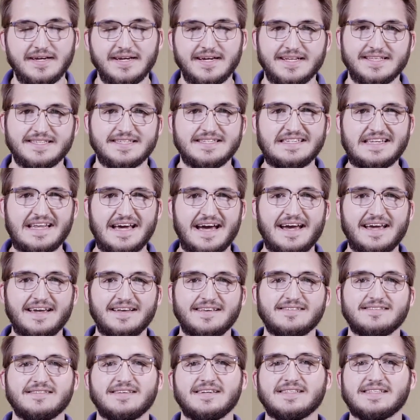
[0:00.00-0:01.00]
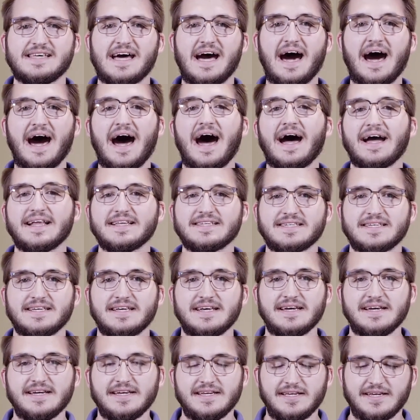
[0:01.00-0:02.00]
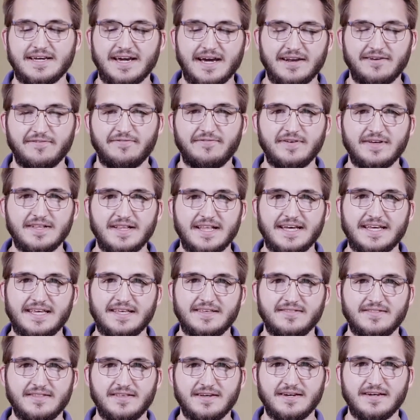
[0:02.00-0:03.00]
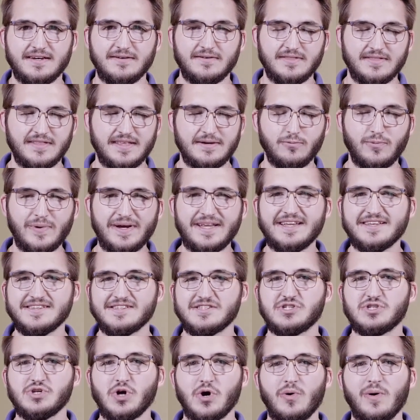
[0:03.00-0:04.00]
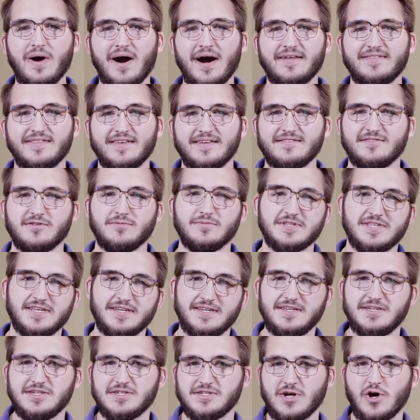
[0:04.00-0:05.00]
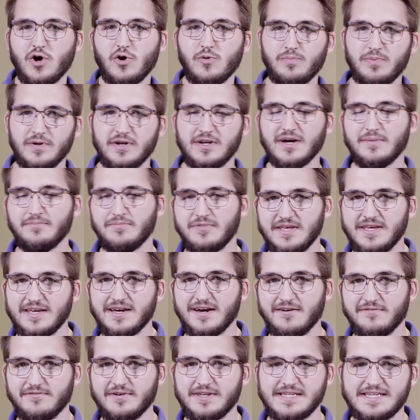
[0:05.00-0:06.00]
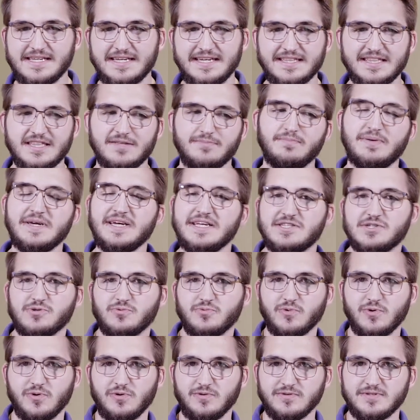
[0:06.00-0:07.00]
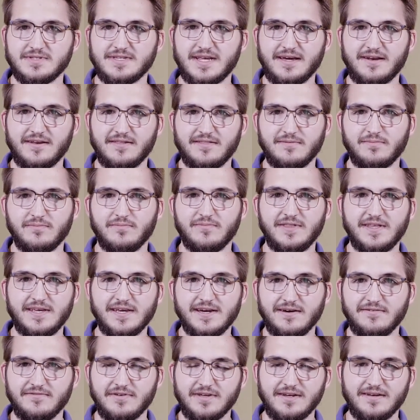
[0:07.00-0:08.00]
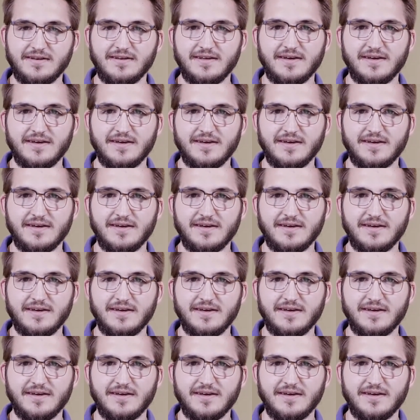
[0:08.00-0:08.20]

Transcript: It's nice, it's hot. You kind of feel like the, the wind is so hot that it's almost like you just opened up the oven to get the pizza rolls out of the, the oven.